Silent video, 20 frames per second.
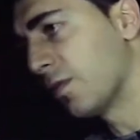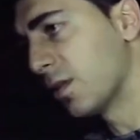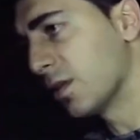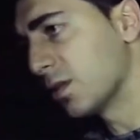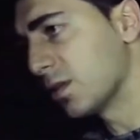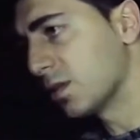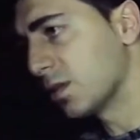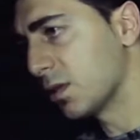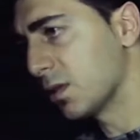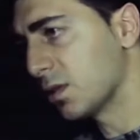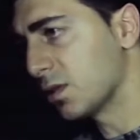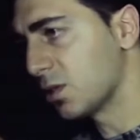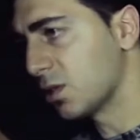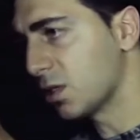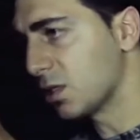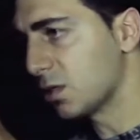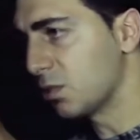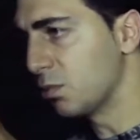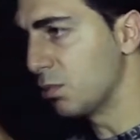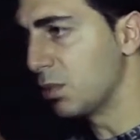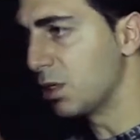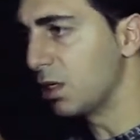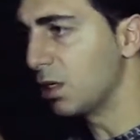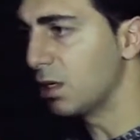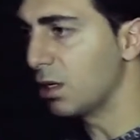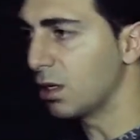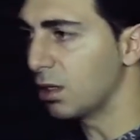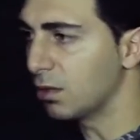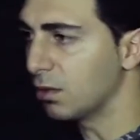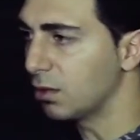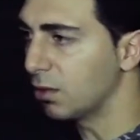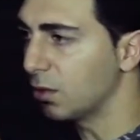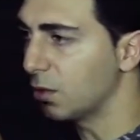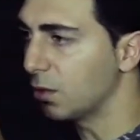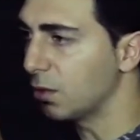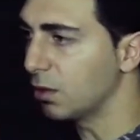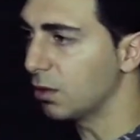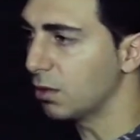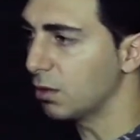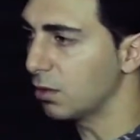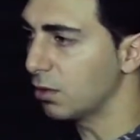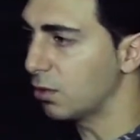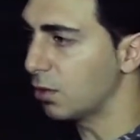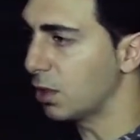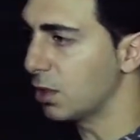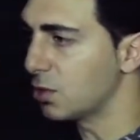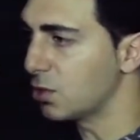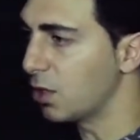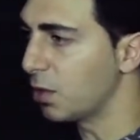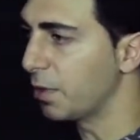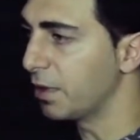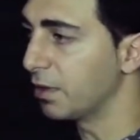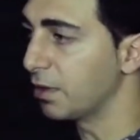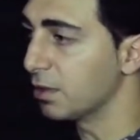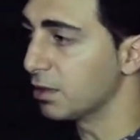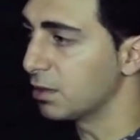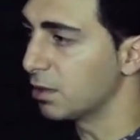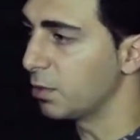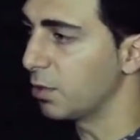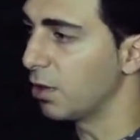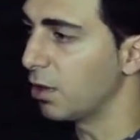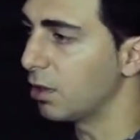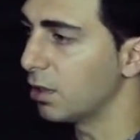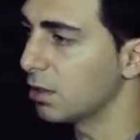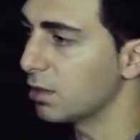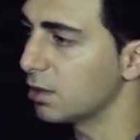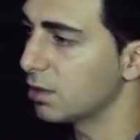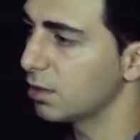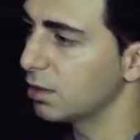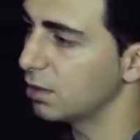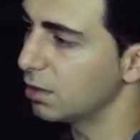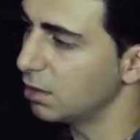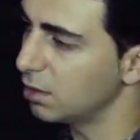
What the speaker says: this is just me not doing a great job at this, to be honest.